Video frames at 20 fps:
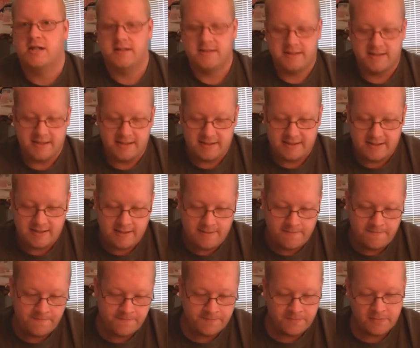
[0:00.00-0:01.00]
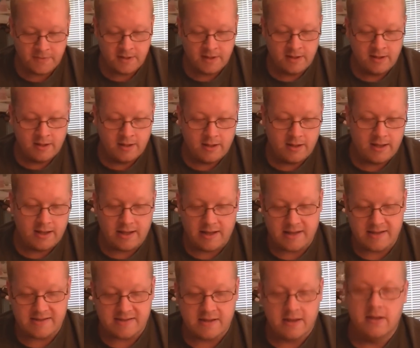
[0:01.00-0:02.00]
Genesis
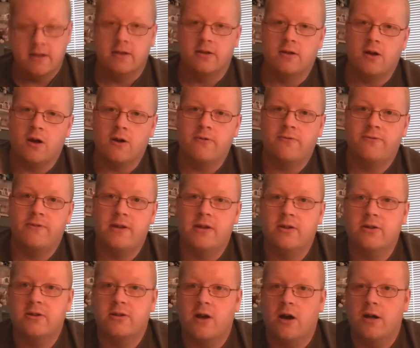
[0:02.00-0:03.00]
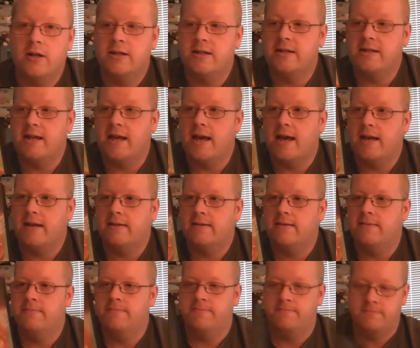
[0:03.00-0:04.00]
is Garfield Caught in the Act.
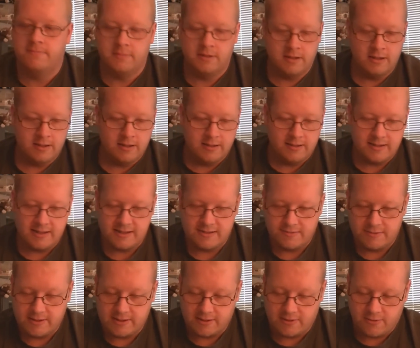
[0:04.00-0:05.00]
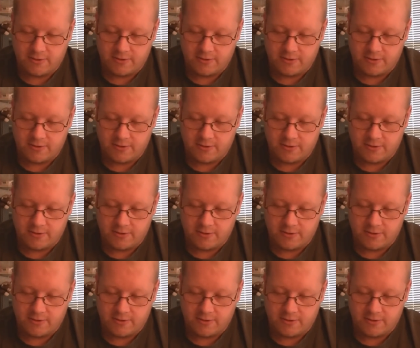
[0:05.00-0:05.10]
This one, of